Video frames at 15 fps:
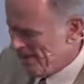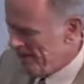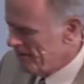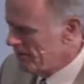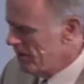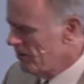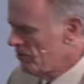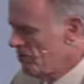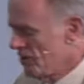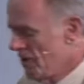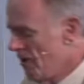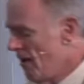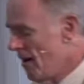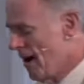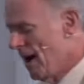thinks,
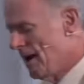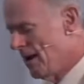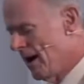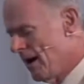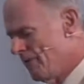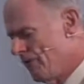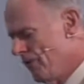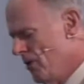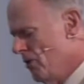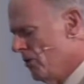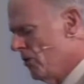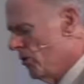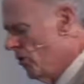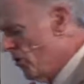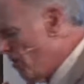I feel
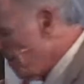the Lord